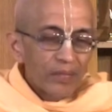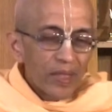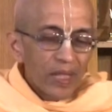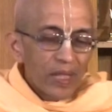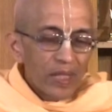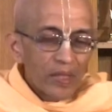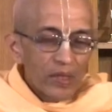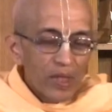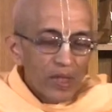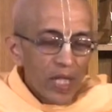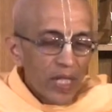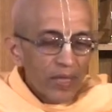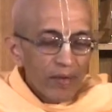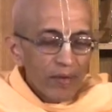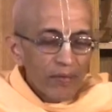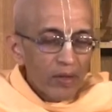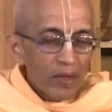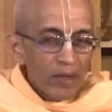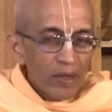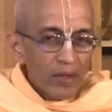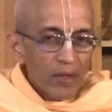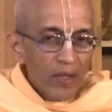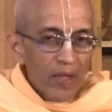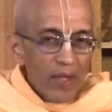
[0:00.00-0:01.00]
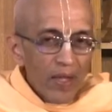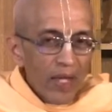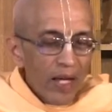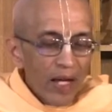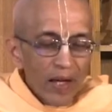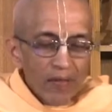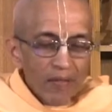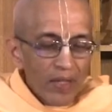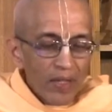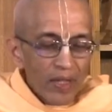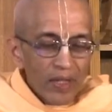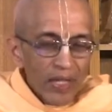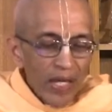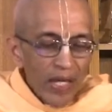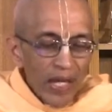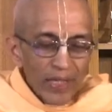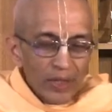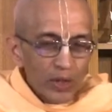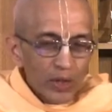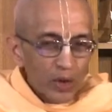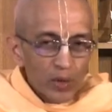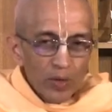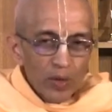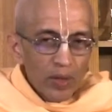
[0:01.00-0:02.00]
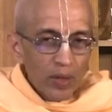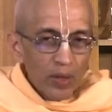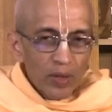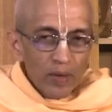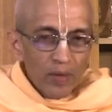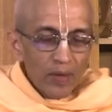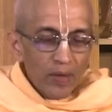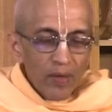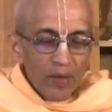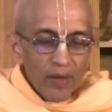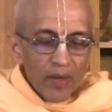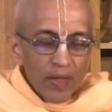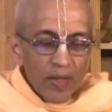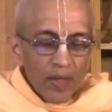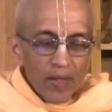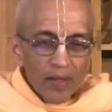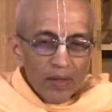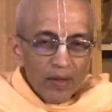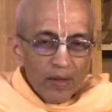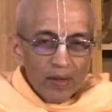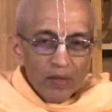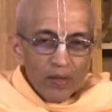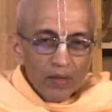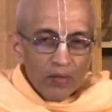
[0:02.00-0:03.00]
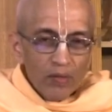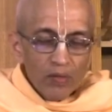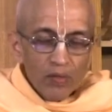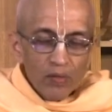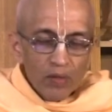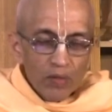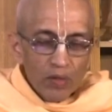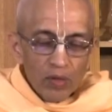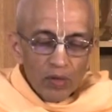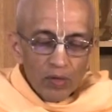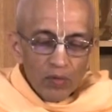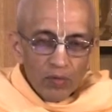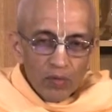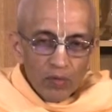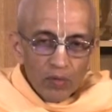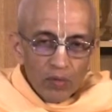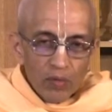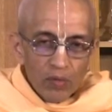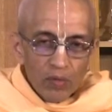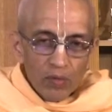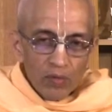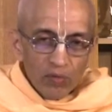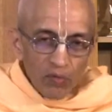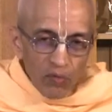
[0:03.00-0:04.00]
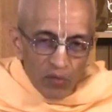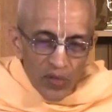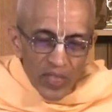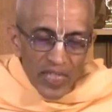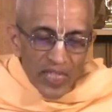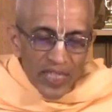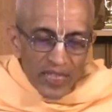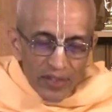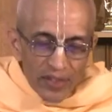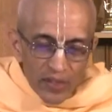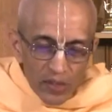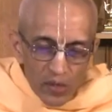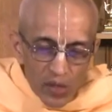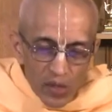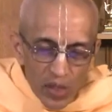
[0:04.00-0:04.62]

It is not our our actual uh, we. It